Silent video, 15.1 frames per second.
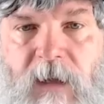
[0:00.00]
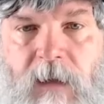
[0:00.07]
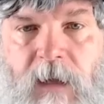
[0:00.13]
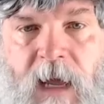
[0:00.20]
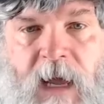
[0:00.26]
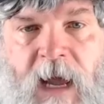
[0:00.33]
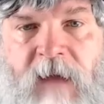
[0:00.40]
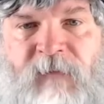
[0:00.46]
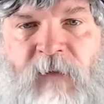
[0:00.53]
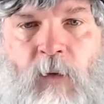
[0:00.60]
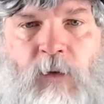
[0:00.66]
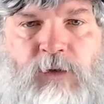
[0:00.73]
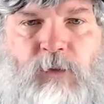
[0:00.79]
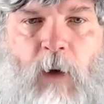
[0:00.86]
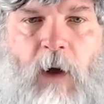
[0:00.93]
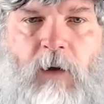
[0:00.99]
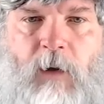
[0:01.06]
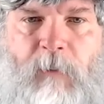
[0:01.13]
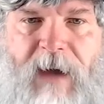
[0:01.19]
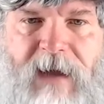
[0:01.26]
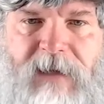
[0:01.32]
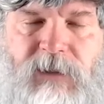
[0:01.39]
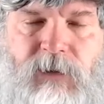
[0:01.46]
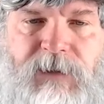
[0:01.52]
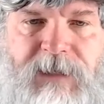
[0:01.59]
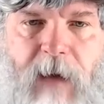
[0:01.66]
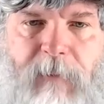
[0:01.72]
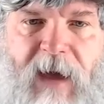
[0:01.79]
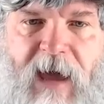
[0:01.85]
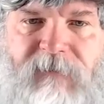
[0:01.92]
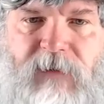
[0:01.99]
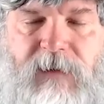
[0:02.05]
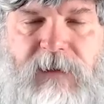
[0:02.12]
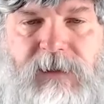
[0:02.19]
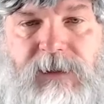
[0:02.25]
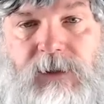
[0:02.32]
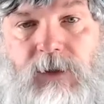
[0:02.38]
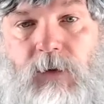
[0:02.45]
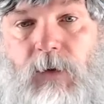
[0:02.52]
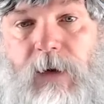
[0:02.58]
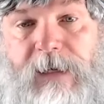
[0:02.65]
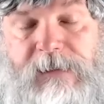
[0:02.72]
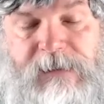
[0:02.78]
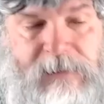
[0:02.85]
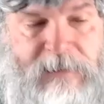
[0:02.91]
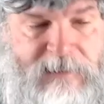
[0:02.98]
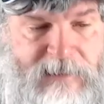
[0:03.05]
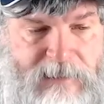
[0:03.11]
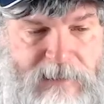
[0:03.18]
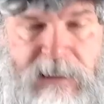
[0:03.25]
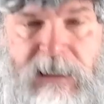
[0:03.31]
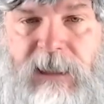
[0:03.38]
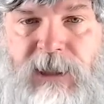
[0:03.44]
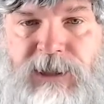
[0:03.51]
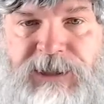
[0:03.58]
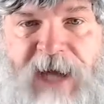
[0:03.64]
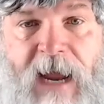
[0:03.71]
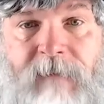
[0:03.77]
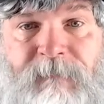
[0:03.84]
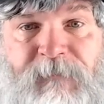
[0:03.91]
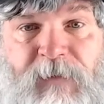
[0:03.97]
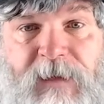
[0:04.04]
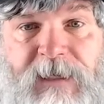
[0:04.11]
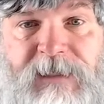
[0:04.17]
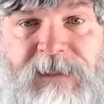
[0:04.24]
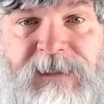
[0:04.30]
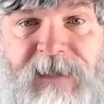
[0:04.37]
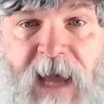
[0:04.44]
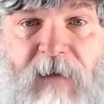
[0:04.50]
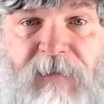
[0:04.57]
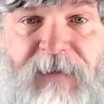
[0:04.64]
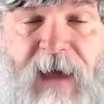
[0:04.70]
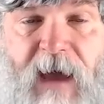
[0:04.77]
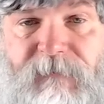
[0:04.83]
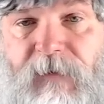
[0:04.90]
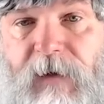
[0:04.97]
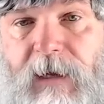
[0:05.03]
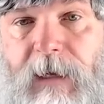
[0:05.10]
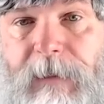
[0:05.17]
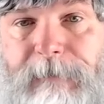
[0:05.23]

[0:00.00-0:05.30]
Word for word: Hey folks, welcome back to Indaba Africa. This is Chris. Shamefully South African.